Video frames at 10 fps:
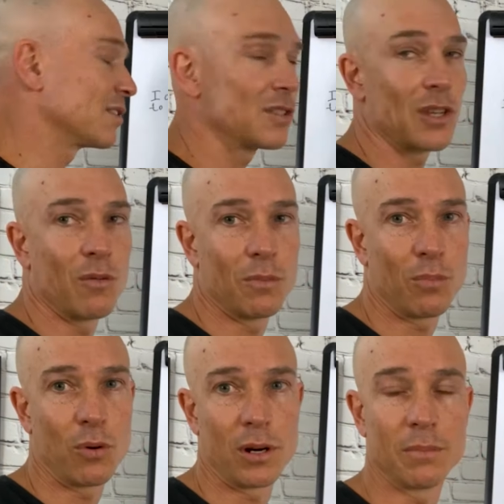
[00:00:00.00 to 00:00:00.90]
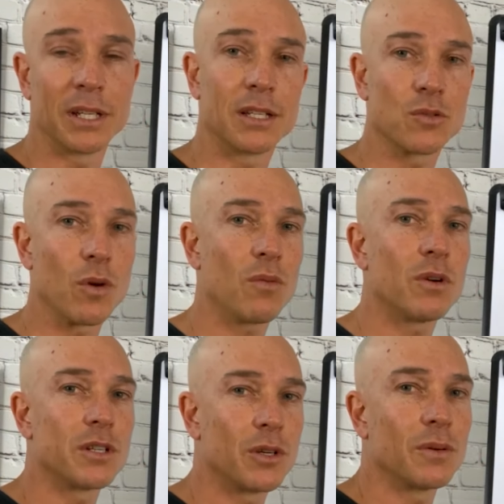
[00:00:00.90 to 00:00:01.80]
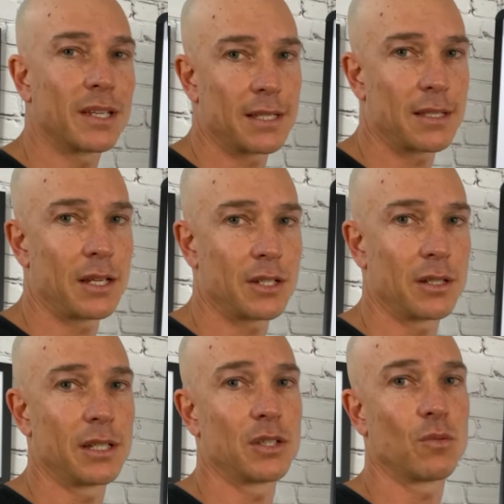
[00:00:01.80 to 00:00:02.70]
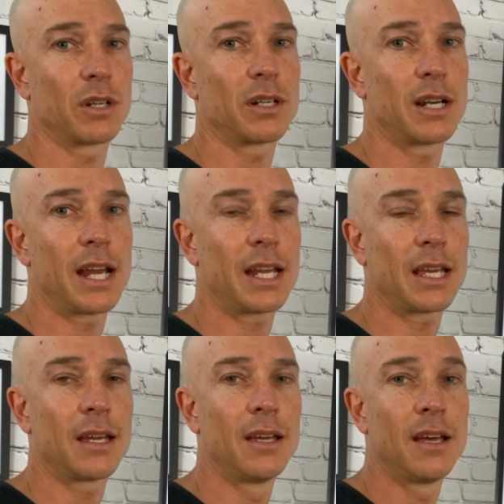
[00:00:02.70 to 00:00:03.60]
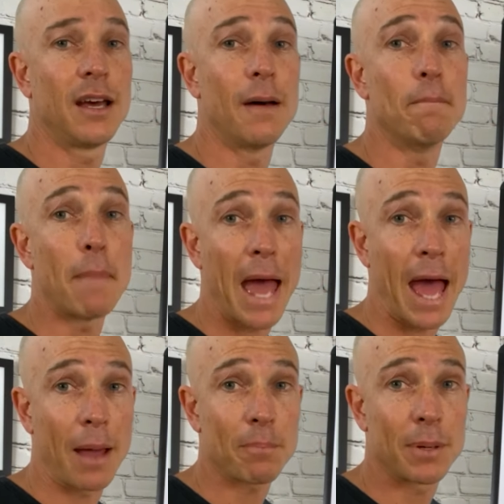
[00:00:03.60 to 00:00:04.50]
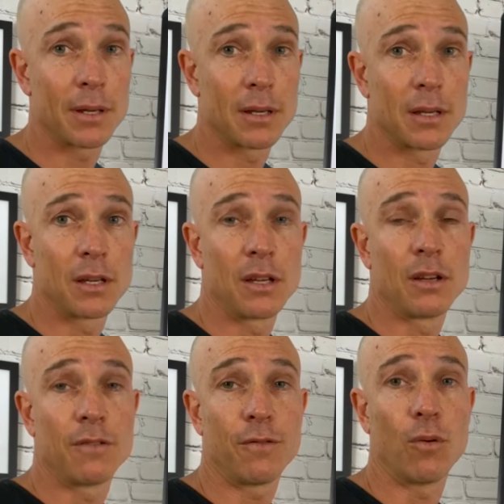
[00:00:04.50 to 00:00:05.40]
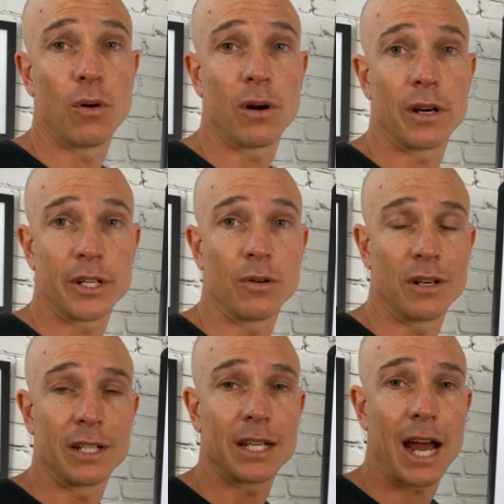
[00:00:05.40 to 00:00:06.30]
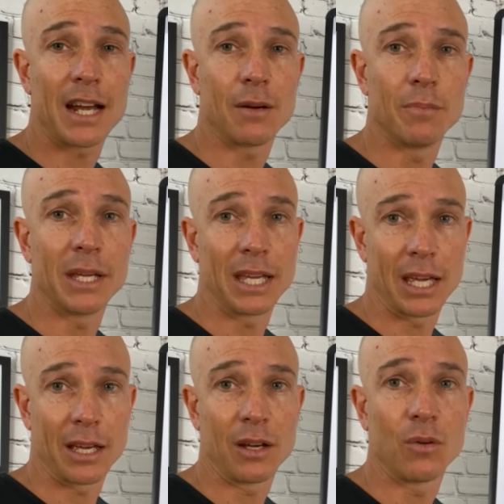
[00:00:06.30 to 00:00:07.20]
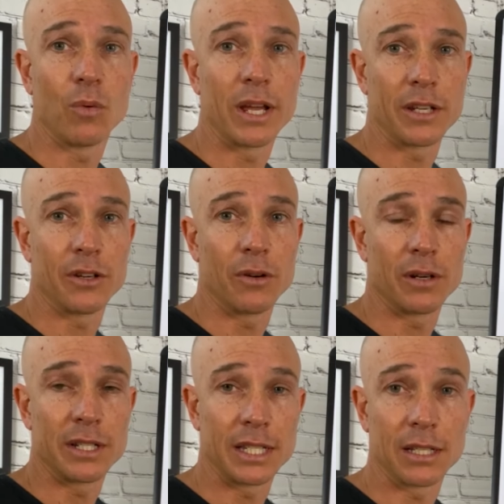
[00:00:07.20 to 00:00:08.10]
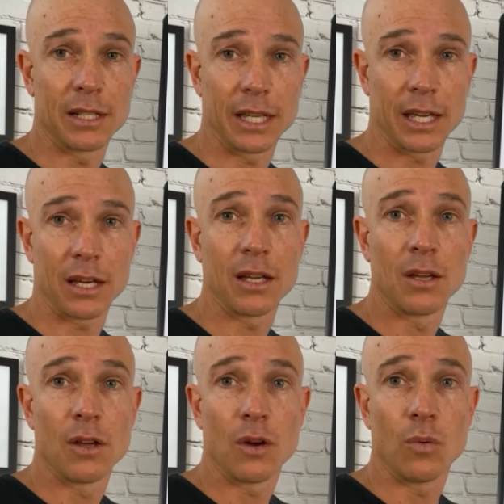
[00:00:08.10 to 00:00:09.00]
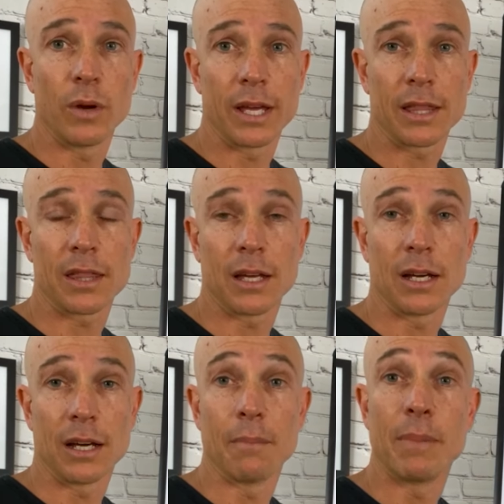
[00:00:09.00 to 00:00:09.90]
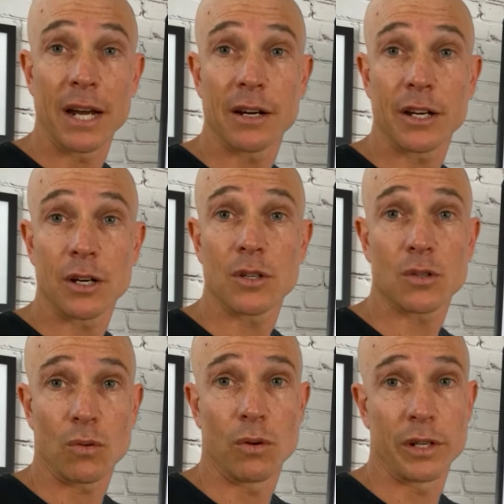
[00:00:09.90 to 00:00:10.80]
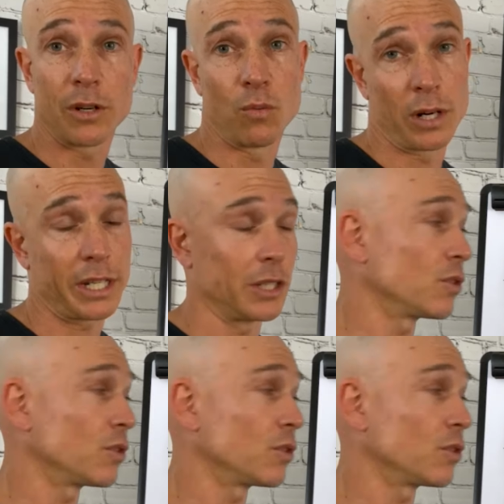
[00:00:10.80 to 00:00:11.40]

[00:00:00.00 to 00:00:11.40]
is so important, because what we're doing essentially is we're creating a map for your entire being when you're dealing with barriers or you're working